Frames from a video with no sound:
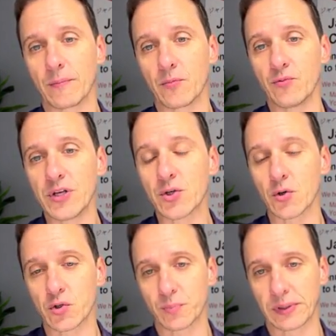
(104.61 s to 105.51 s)

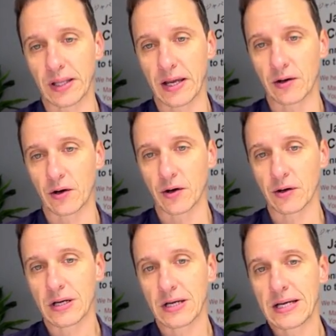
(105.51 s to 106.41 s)
research plan are,